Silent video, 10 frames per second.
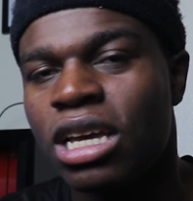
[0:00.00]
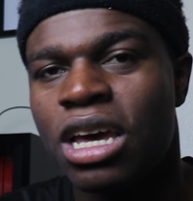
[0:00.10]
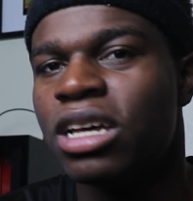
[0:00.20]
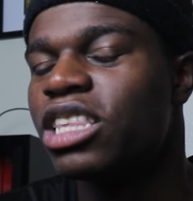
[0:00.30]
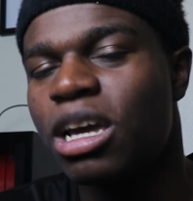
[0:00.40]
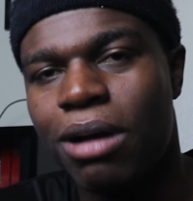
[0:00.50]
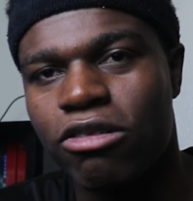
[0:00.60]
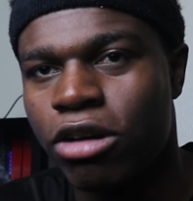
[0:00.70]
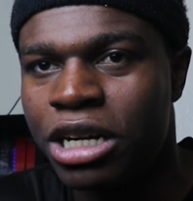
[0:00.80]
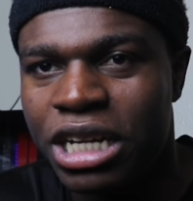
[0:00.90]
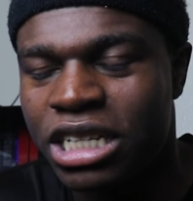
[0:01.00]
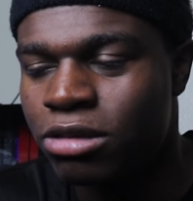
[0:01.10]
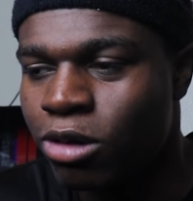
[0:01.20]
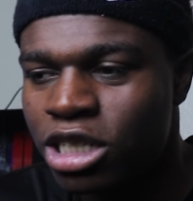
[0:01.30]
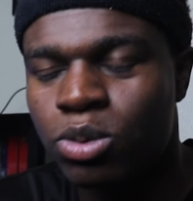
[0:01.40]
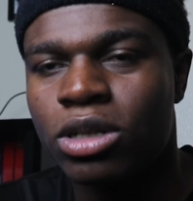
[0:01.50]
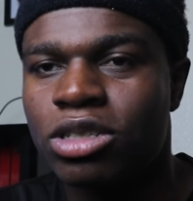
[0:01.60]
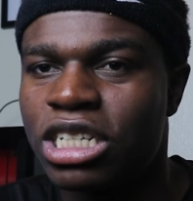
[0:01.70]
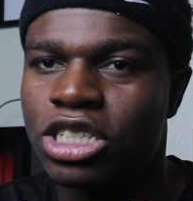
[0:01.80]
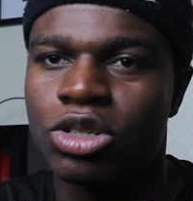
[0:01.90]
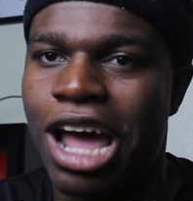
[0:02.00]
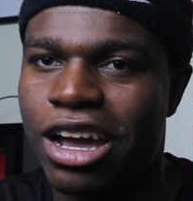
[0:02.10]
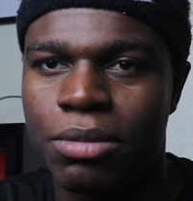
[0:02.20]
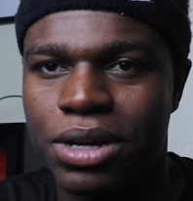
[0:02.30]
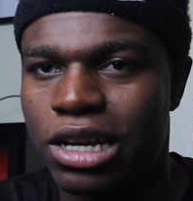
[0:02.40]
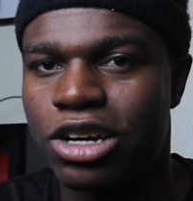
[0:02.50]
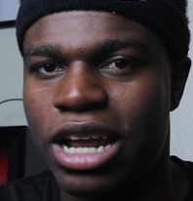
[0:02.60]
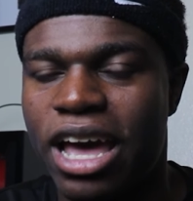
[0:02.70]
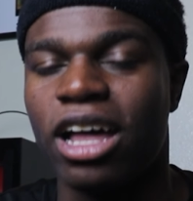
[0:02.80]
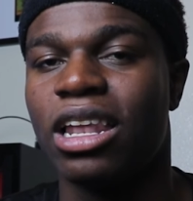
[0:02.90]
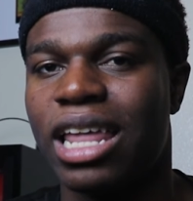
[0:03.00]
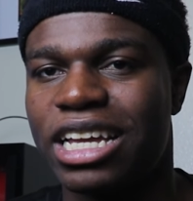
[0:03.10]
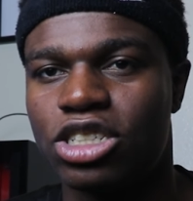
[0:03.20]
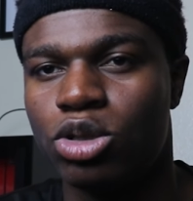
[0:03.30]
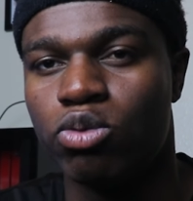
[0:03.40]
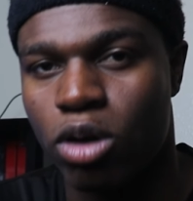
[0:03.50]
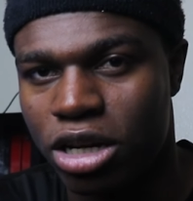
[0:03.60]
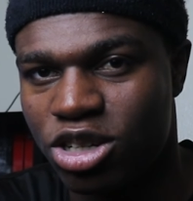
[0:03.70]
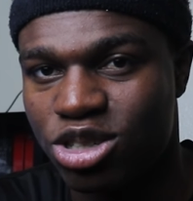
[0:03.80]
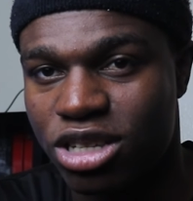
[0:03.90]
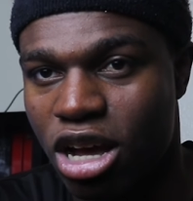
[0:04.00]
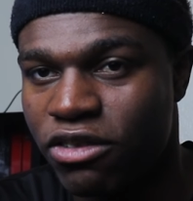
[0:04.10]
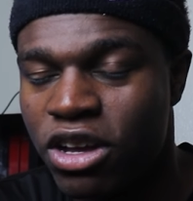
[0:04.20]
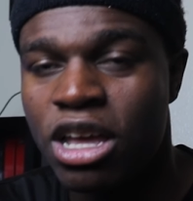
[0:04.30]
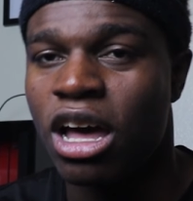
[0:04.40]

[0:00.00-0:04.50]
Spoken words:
The thing about running is one of those things you're not gonna be good at unless you run yourself.